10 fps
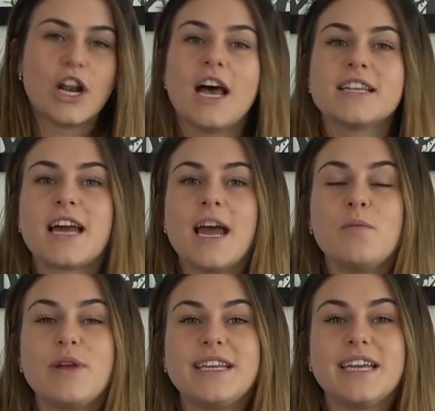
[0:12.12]
So last
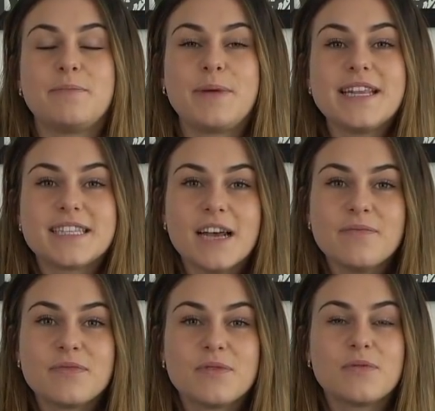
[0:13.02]
time we did pizza
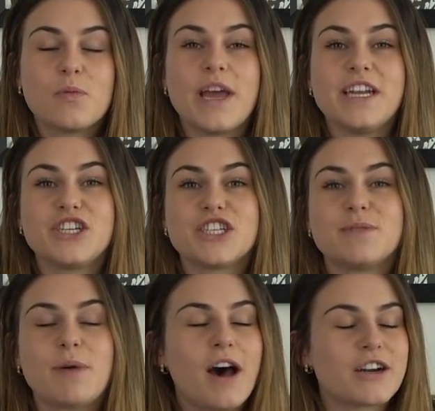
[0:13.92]
which
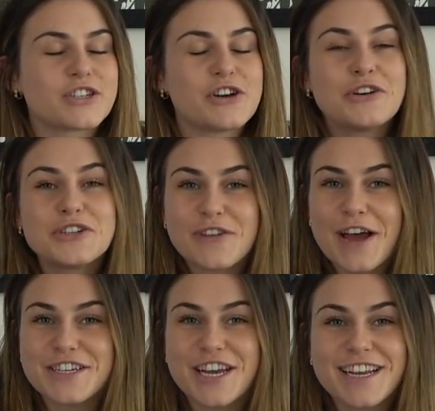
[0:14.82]
sparked
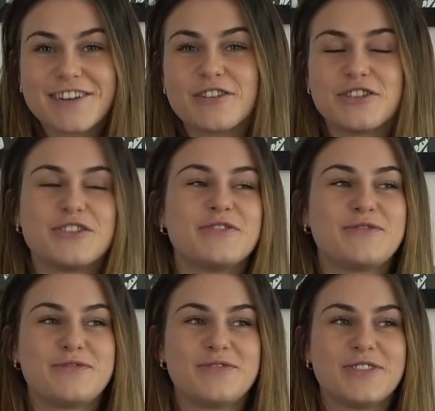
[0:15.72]
controversy, contro
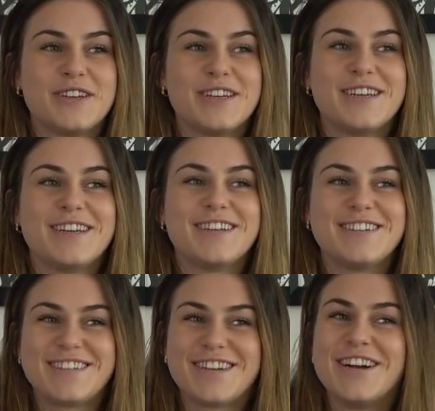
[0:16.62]

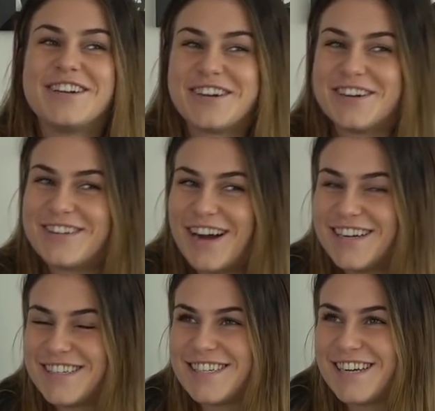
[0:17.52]
Controversial.
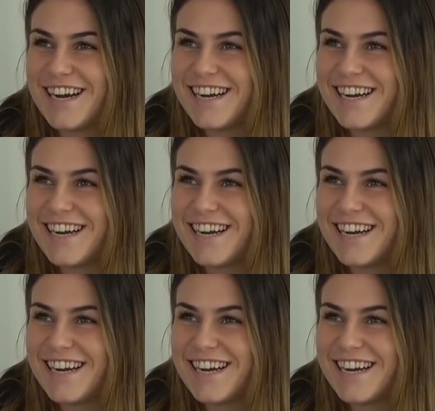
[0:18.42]
Controversial.